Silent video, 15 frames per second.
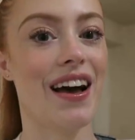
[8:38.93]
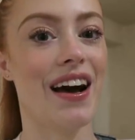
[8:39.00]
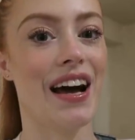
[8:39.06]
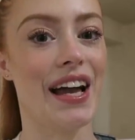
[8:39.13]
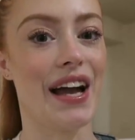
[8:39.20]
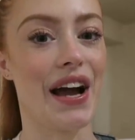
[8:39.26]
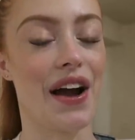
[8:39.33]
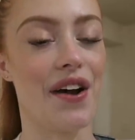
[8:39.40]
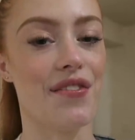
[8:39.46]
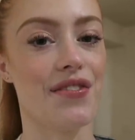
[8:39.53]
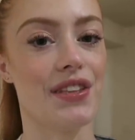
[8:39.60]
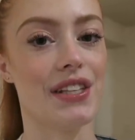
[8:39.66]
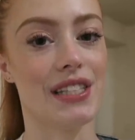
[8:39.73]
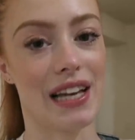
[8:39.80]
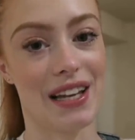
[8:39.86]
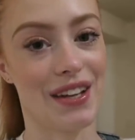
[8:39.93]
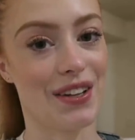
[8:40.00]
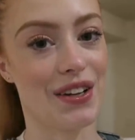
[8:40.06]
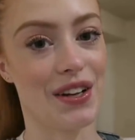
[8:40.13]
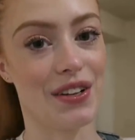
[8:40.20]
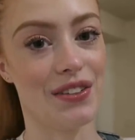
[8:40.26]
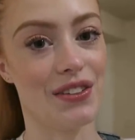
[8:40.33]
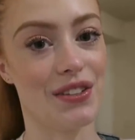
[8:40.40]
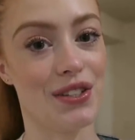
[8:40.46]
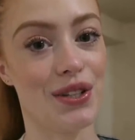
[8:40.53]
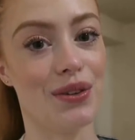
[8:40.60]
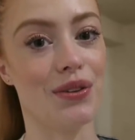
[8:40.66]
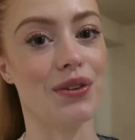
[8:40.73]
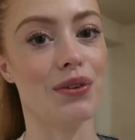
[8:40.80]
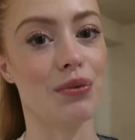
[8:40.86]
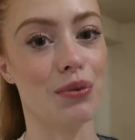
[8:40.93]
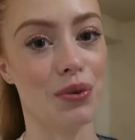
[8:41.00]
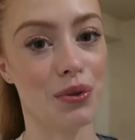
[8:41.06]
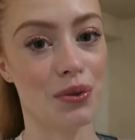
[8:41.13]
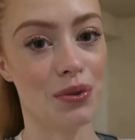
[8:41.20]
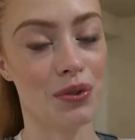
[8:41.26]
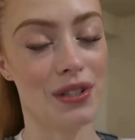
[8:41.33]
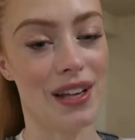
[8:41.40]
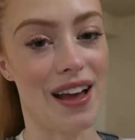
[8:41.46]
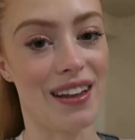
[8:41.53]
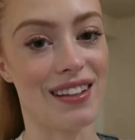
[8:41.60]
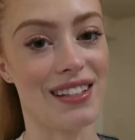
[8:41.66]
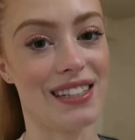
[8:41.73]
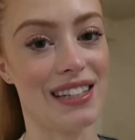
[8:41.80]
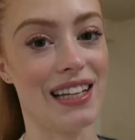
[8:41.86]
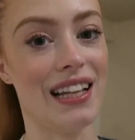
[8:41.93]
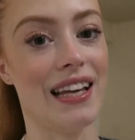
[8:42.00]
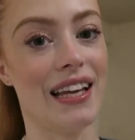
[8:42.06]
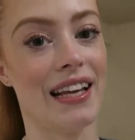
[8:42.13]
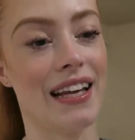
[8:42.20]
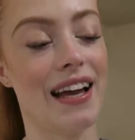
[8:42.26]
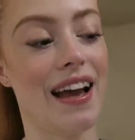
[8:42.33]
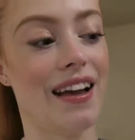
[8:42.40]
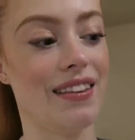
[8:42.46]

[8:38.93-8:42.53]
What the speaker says: I have the second coat to do on the walls and the ceiling,